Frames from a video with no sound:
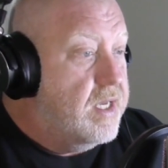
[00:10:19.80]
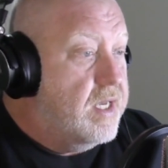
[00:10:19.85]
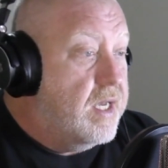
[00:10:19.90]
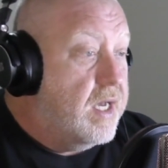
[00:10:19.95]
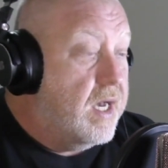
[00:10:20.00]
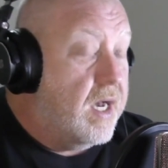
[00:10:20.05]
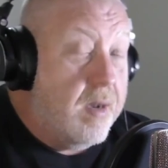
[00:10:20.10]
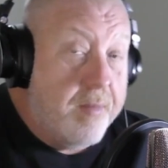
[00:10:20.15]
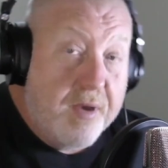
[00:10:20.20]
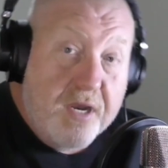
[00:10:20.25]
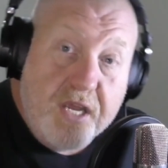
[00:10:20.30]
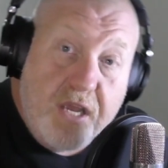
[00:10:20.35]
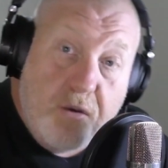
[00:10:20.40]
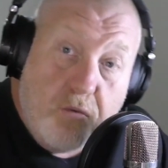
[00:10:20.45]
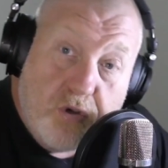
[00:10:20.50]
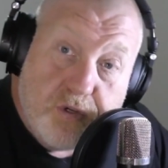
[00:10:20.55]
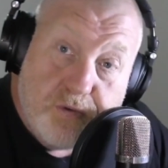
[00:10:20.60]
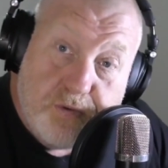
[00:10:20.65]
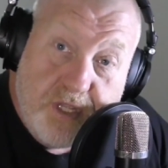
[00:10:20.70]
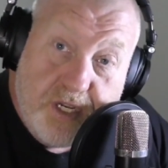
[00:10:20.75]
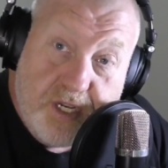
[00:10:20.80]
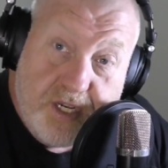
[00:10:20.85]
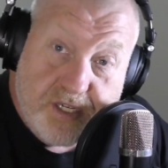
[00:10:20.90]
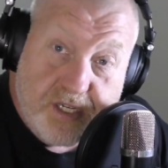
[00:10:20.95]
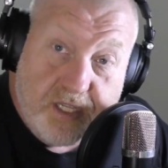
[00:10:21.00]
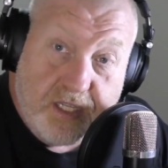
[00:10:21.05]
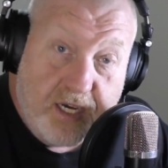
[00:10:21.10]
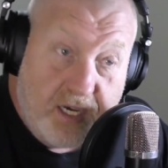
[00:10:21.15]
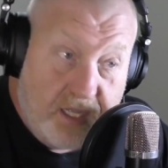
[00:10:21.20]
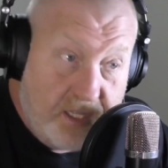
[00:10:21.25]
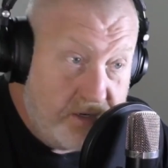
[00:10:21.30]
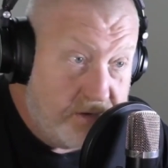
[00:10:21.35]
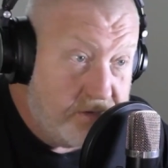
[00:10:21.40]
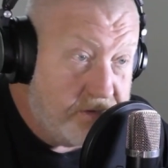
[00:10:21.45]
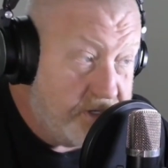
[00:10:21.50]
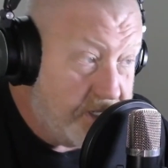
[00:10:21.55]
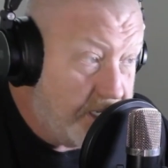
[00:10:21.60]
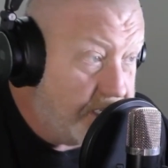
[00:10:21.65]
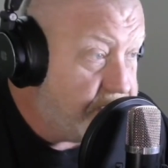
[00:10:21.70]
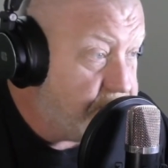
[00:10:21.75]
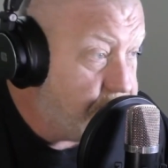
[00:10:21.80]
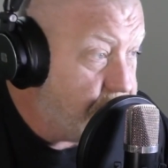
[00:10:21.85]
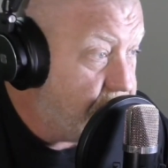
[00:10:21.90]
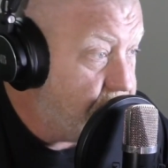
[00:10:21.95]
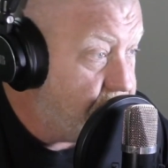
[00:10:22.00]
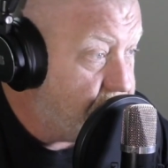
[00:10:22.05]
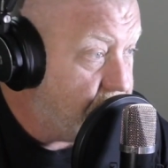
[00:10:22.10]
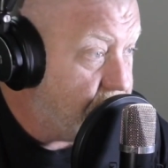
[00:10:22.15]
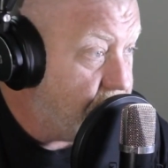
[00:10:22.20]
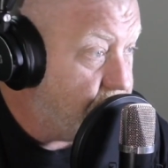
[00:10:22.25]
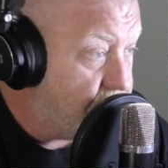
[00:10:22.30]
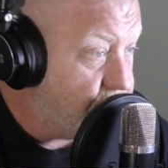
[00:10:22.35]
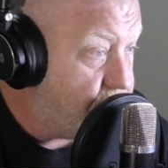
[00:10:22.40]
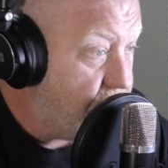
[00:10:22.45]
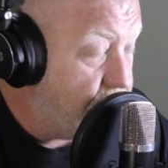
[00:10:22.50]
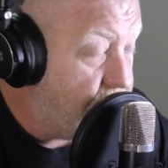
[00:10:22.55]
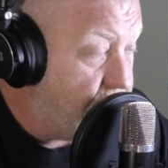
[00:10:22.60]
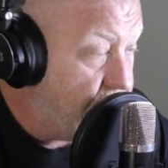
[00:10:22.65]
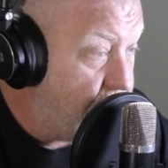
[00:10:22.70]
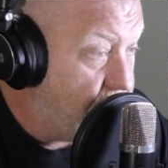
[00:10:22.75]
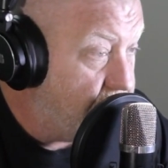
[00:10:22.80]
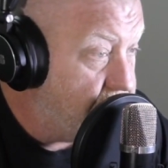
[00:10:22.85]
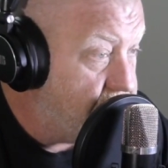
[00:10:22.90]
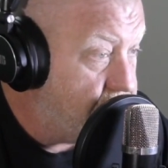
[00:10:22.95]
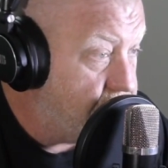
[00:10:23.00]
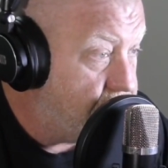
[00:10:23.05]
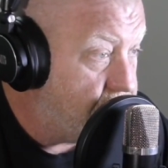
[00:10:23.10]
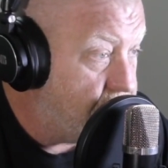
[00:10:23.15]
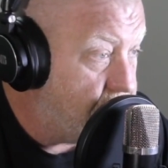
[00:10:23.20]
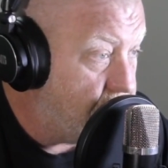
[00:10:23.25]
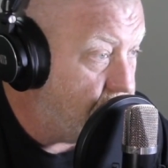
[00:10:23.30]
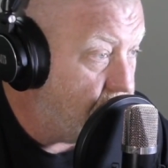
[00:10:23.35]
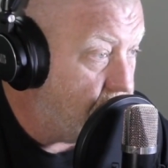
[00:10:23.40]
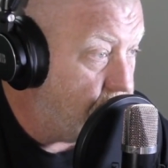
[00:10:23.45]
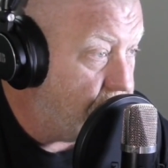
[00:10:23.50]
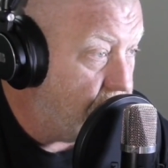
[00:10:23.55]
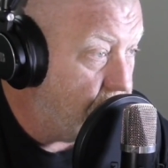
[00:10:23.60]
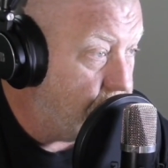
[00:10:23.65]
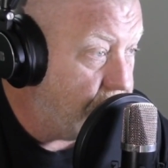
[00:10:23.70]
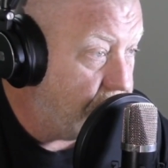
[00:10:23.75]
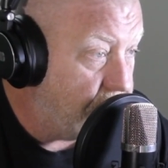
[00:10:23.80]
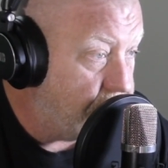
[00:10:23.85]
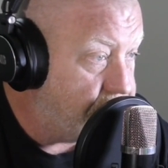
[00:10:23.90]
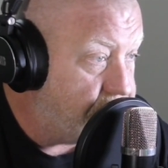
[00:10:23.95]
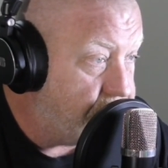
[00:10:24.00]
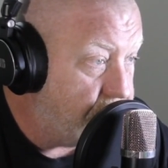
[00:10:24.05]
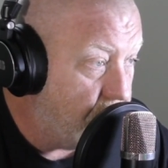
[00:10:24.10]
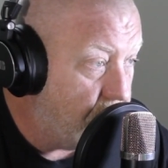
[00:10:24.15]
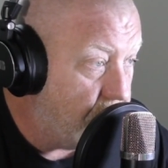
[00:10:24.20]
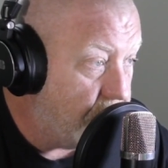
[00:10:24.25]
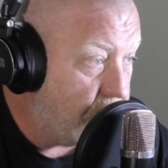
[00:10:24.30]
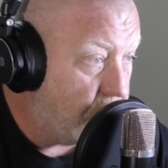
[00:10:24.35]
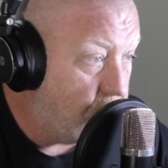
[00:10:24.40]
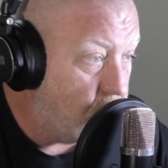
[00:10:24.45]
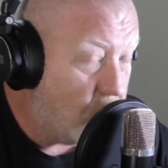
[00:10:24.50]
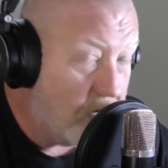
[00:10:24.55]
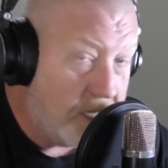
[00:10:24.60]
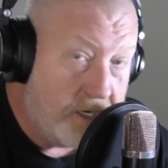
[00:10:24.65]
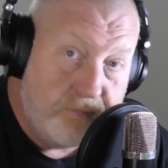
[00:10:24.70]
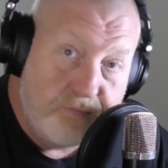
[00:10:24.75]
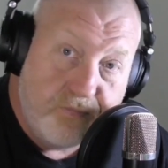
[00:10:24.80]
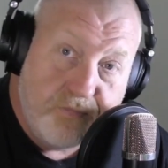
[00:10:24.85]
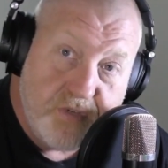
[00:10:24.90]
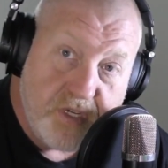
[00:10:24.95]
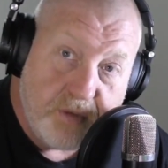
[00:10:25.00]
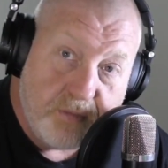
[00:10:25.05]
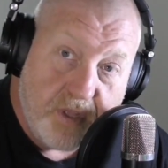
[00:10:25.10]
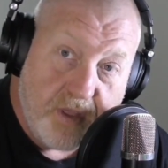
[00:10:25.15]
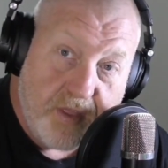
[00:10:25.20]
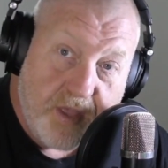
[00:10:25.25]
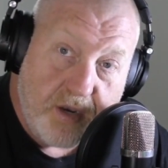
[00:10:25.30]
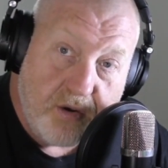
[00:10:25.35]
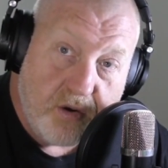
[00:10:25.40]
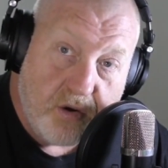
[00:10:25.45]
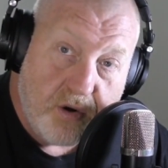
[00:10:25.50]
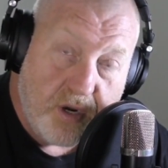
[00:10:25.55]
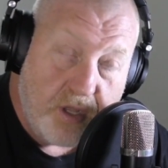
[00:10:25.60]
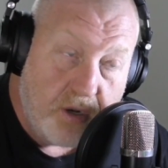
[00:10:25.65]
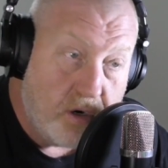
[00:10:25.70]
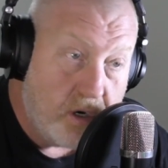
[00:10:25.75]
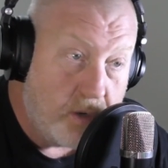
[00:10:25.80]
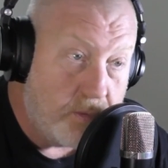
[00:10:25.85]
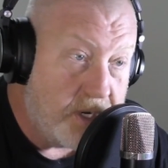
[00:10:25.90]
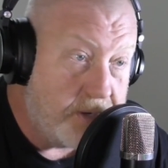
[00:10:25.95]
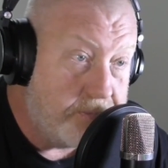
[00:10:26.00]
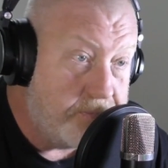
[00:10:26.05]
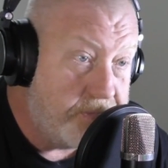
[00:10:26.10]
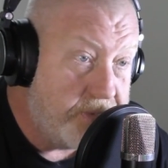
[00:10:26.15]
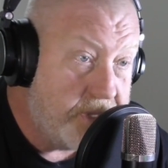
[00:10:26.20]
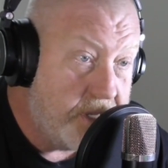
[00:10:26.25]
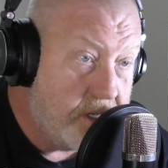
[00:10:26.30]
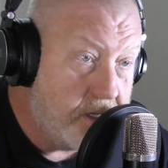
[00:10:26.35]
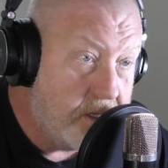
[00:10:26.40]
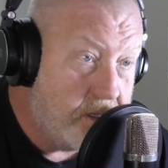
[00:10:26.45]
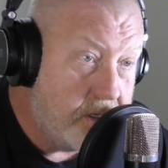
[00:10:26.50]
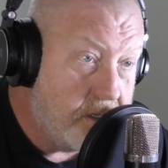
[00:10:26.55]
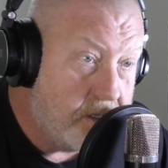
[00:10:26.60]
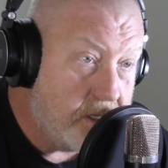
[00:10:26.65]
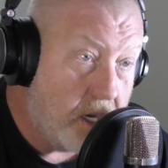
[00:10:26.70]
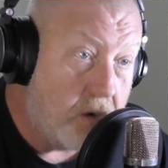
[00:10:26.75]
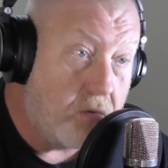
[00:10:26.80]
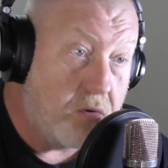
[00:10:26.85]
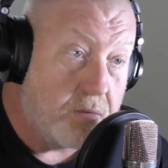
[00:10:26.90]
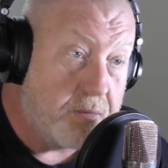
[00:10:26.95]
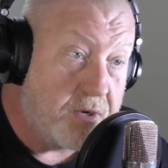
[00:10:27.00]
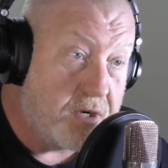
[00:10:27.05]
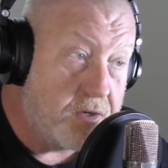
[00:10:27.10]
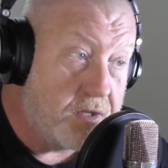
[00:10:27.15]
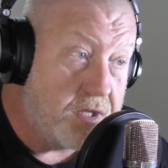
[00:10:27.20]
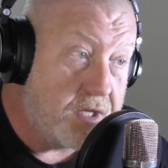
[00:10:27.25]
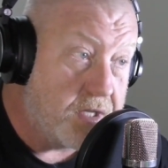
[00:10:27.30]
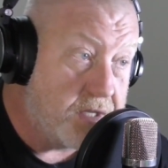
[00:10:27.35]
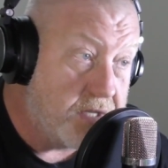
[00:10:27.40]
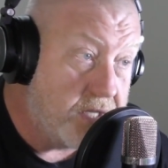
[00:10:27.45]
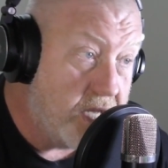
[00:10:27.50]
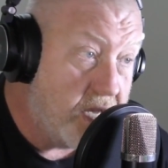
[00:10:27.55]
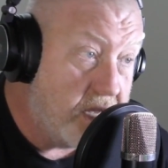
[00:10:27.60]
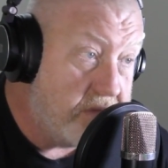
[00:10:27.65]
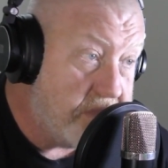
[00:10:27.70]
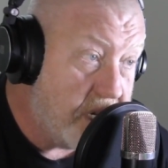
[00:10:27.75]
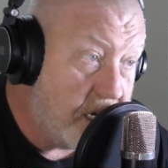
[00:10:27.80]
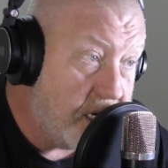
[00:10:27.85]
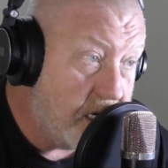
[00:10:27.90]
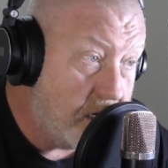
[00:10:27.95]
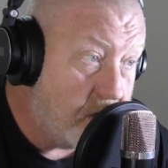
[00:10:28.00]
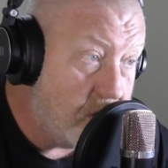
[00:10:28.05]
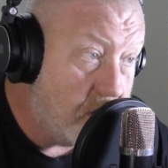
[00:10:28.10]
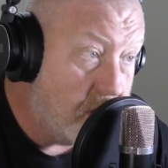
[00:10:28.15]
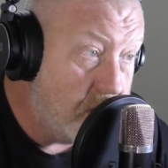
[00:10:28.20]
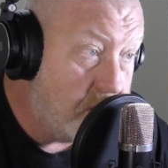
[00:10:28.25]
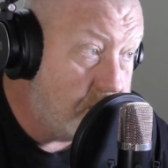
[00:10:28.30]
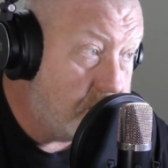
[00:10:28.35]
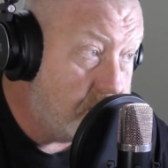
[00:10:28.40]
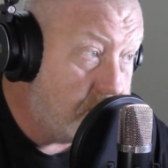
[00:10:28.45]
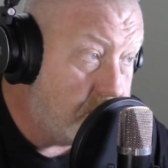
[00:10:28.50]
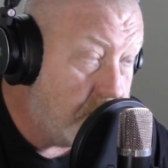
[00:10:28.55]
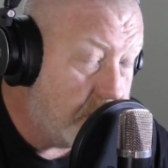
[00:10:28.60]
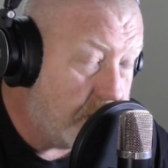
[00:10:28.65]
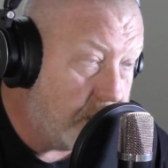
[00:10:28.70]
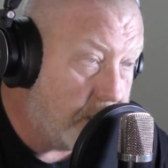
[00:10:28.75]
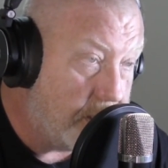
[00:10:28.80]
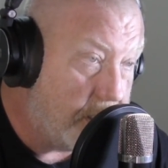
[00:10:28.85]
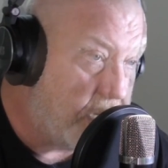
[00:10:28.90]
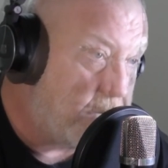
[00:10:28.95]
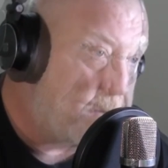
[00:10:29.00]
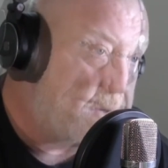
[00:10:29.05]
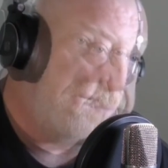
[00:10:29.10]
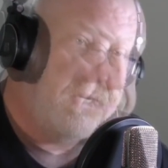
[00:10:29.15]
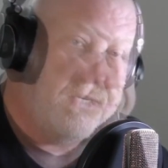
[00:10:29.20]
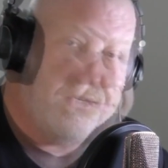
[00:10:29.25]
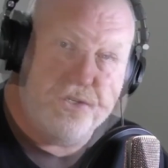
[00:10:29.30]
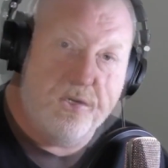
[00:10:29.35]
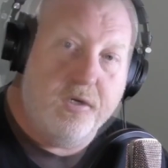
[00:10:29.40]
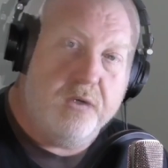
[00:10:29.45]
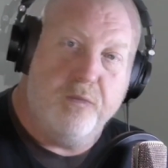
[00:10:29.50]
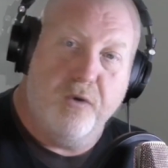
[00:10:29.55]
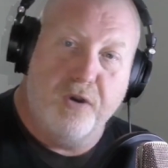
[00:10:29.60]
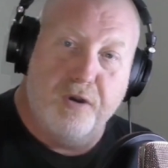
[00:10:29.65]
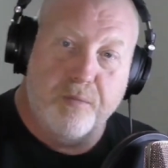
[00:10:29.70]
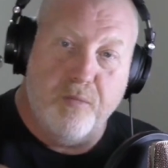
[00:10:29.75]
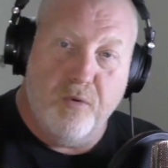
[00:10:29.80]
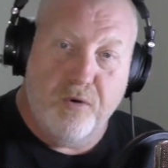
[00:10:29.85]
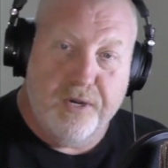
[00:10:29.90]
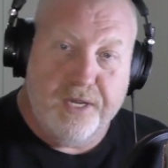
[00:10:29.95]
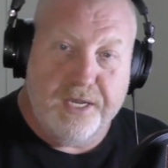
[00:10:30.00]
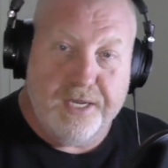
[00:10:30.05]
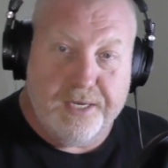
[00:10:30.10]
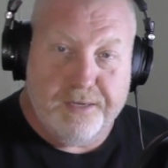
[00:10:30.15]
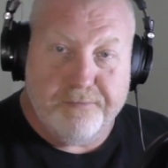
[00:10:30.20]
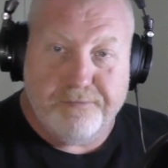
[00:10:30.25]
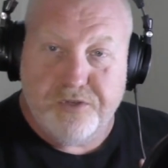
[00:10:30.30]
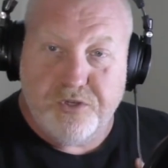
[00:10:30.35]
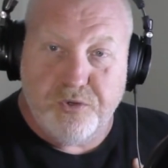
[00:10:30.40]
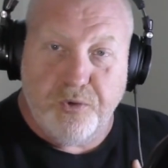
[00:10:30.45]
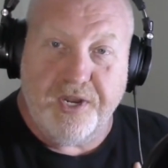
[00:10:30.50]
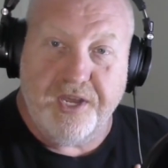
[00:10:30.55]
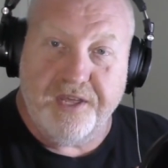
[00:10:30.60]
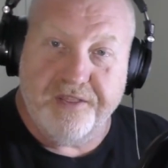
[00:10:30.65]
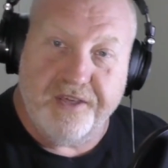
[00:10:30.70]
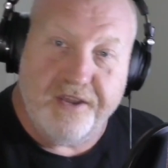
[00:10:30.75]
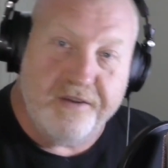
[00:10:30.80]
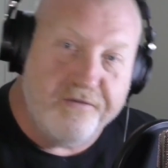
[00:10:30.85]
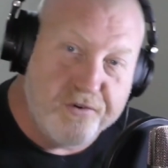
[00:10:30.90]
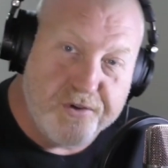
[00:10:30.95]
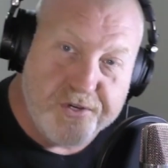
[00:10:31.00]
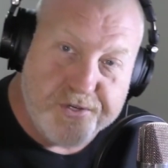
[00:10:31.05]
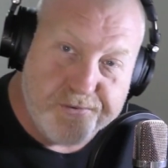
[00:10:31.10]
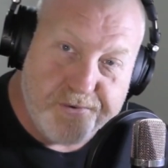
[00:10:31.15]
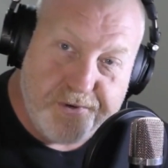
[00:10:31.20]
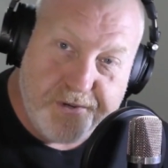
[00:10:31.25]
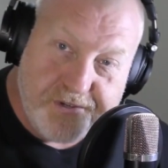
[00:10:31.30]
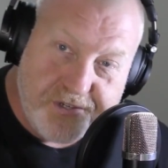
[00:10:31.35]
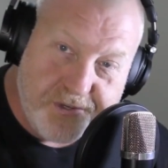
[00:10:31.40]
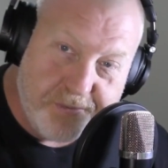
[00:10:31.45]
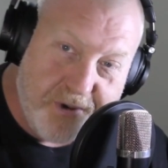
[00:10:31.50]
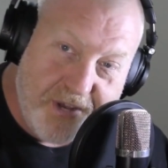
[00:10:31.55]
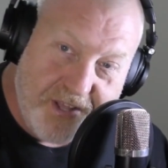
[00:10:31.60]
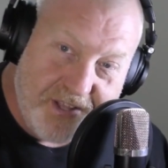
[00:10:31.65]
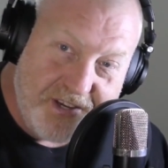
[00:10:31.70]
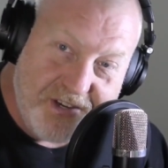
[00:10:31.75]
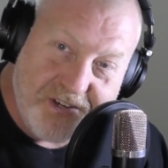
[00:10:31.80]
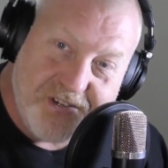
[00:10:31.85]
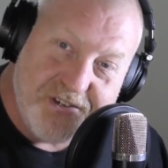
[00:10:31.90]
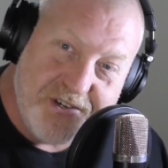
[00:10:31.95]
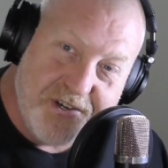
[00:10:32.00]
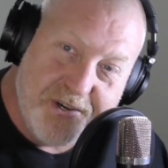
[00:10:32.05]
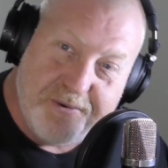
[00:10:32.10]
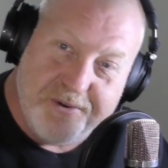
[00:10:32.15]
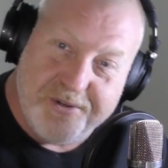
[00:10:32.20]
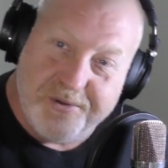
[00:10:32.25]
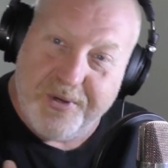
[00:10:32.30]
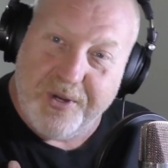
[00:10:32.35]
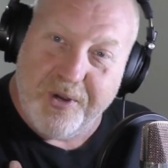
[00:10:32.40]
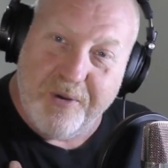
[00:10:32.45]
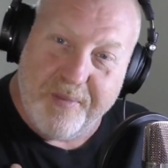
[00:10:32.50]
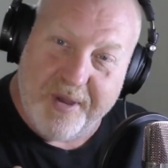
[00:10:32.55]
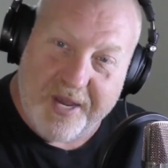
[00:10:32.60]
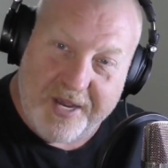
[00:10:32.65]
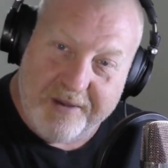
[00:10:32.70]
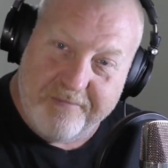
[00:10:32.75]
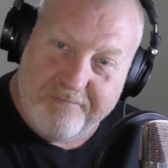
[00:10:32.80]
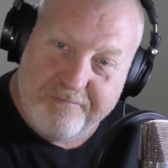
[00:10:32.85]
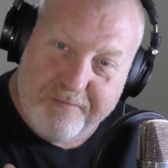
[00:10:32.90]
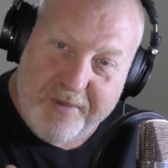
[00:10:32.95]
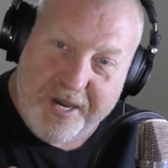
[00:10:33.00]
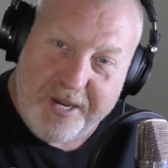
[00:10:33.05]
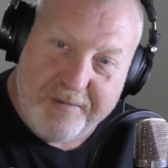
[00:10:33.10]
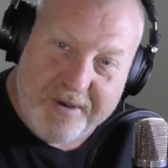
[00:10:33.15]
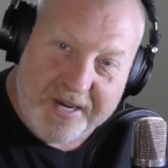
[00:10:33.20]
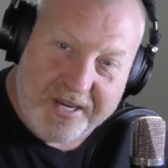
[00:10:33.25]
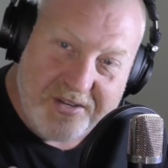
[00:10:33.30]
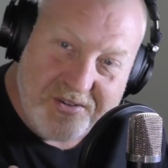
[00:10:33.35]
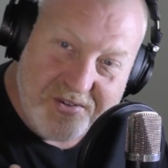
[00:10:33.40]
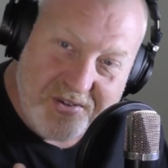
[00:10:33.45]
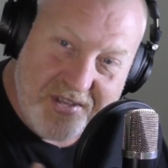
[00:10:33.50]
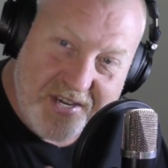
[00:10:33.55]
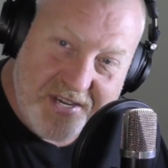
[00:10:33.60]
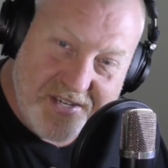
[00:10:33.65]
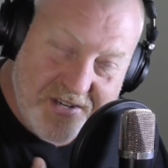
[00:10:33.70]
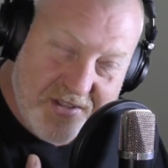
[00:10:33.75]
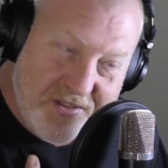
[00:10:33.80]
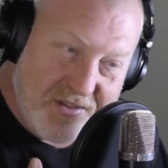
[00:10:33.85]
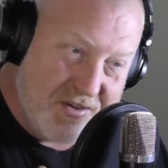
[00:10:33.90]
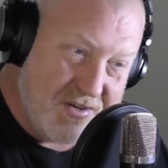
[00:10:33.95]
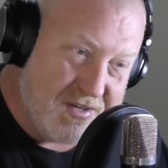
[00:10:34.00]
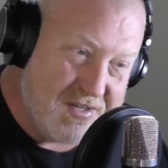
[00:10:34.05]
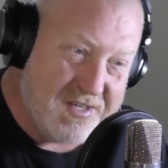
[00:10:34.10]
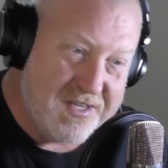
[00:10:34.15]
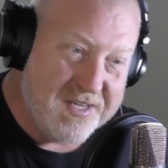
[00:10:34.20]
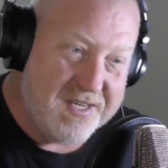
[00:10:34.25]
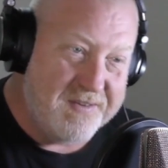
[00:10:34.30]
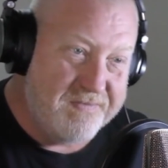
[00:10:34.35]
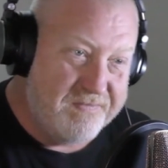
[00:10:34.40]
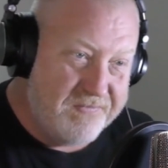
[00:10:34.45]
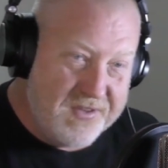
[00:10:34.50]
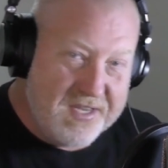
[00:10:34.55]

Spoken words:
But yeah, it was with an SLR that dates me. So that was probably, God blimey, 91, something like that, 90, 91. No, it would have been earlier than that, 89. Yeah, anyway. So I'm wearing my 20th anniversary of Somalia shirt, which we made back in 2013.